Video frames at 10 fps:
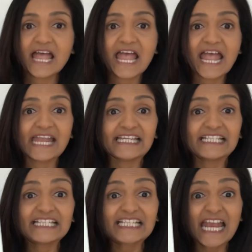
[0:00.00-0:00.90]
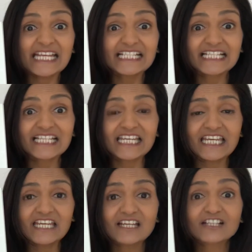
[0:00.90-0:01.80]
"A
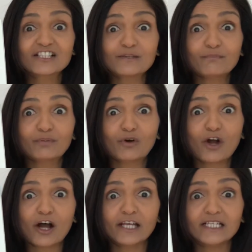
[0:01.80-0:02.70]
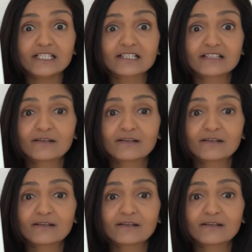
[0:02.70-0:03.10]
tasty surprise."